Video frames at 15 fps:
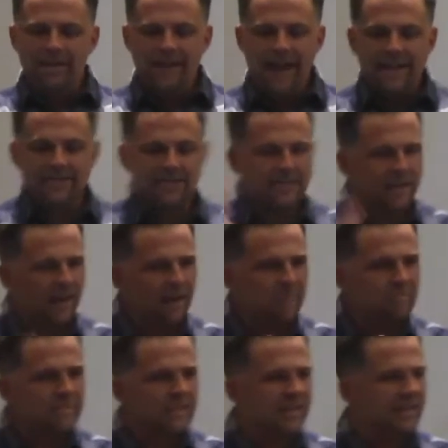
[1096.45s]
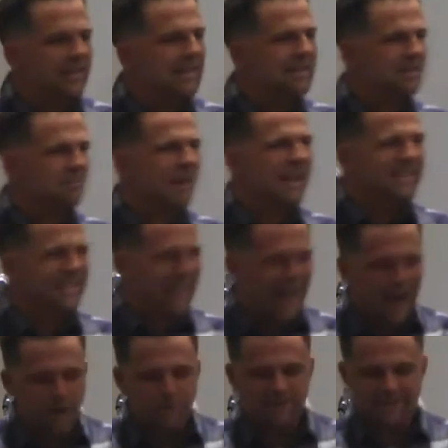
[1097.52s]
has come to this man's
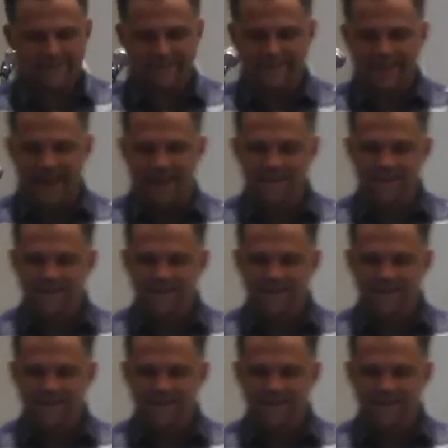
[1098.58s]
house today.